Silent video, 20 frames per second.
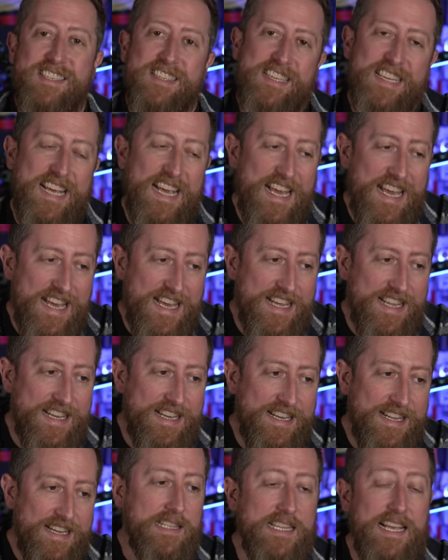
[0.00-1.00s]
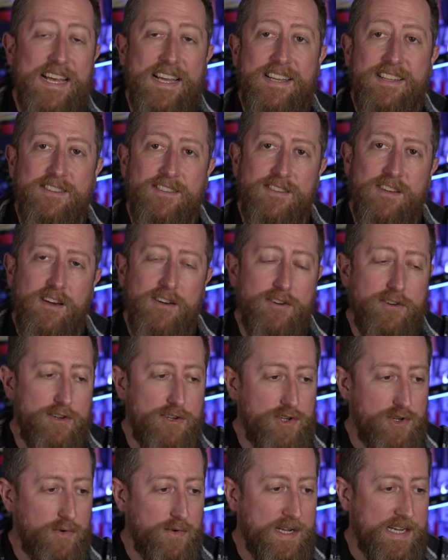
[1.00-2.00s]
tin lead solder
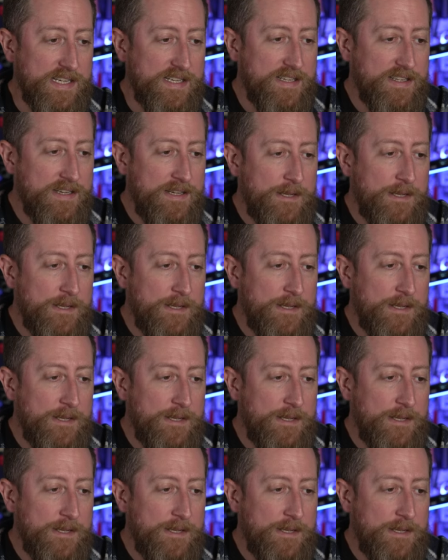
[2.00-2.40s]
joint?